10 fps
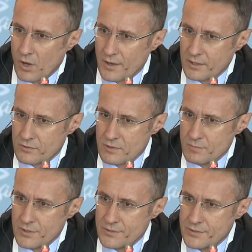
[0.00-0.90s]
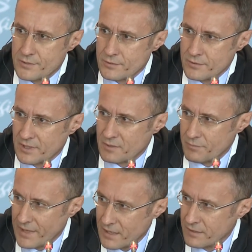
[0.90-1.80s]
the national level
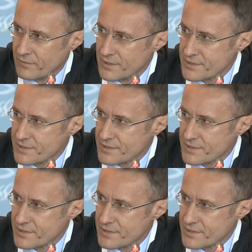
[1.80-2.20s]
competitiveness of the economy,